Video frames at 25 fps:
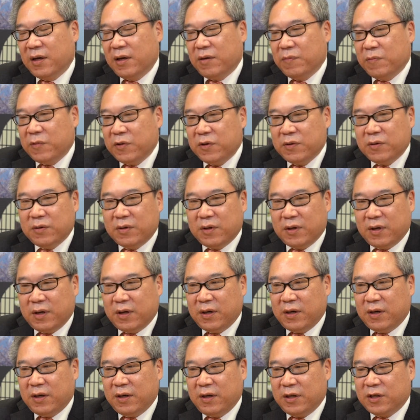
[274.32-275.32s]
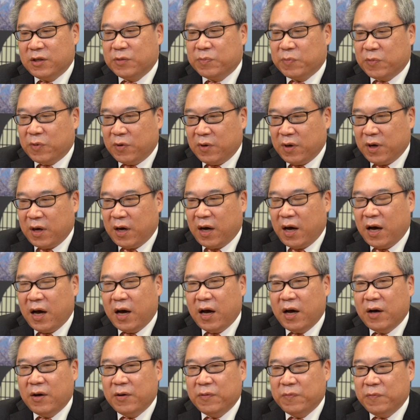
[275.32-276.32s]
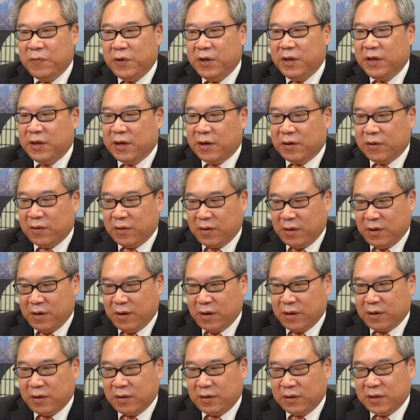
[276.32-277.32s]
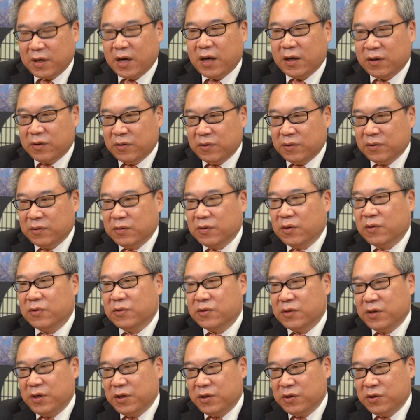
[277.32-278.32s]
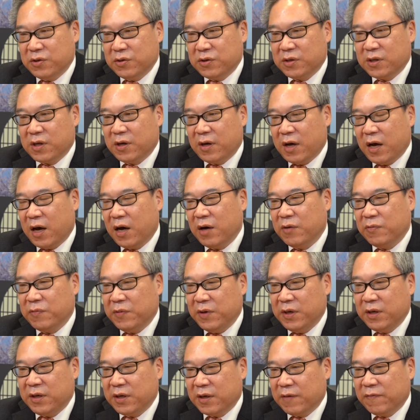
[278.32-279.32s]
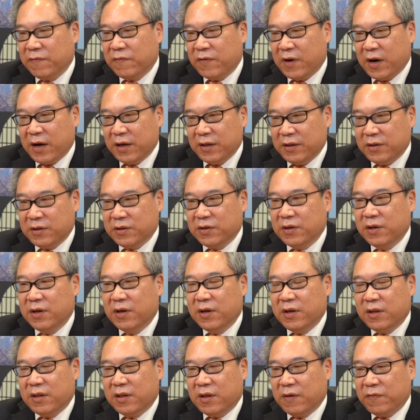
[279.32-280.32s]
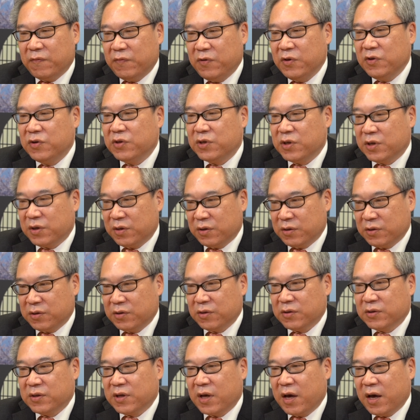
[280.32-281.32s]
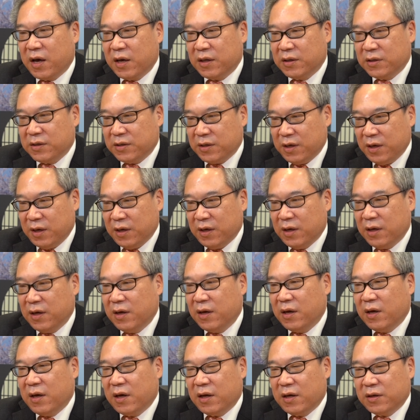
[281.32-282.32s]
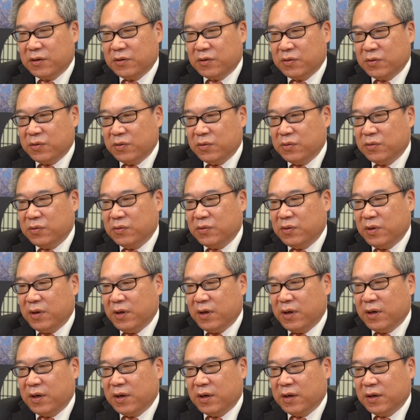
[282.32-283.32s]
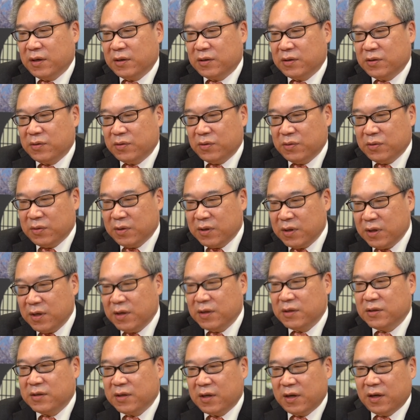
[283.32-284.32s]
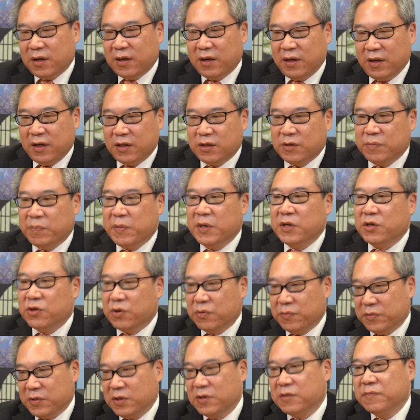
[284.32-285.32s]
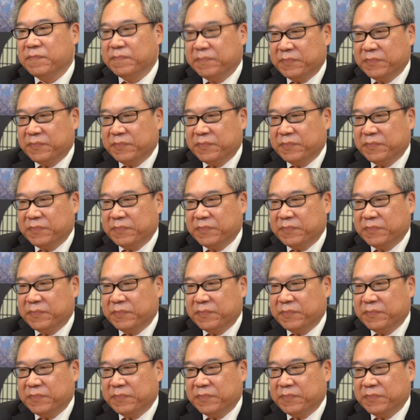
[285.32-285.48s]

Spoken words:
will explore how we can tackle those issues and how we can find the future society through these exhibitions.